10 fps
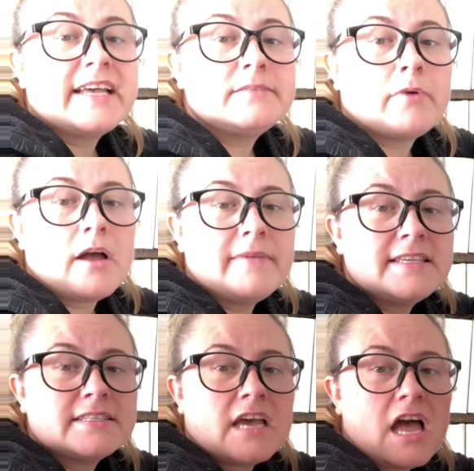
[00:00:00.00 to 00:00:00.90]
as
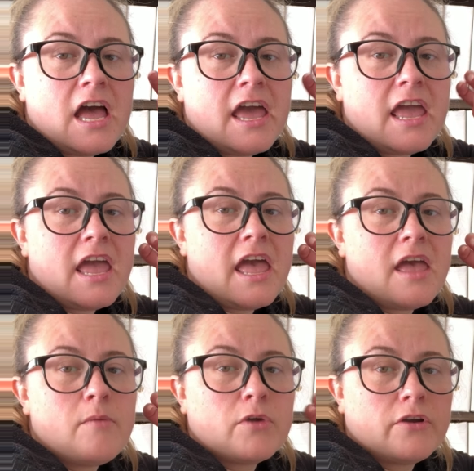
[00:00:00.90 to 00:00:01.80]
promised, I am